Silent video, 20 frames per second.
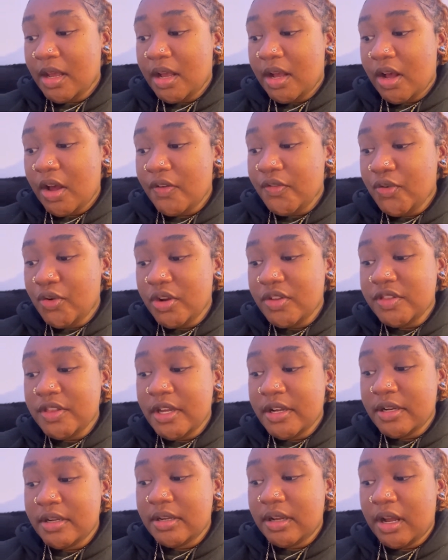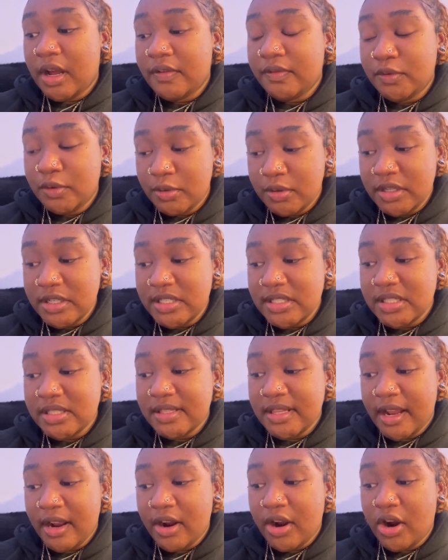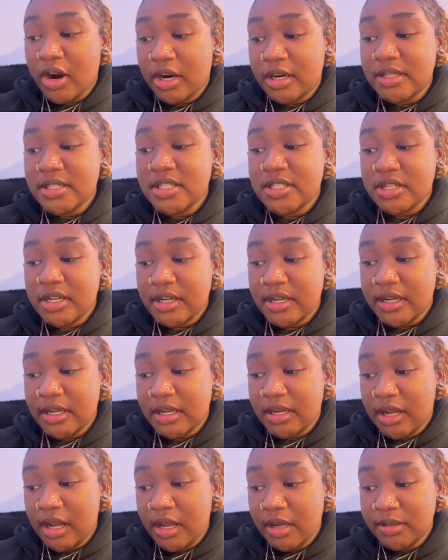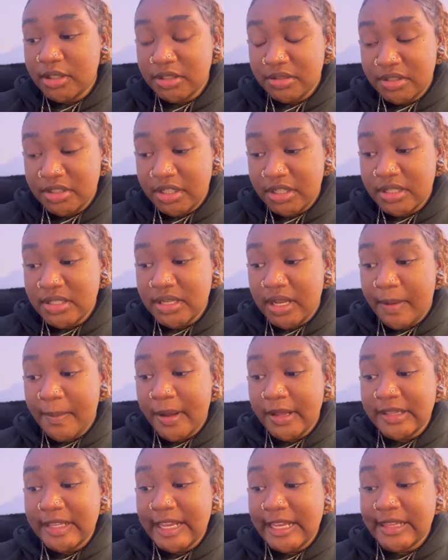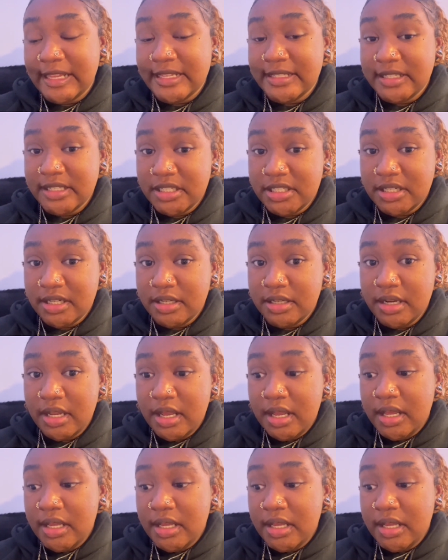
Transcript: Of course, there are certain concerns about legalization.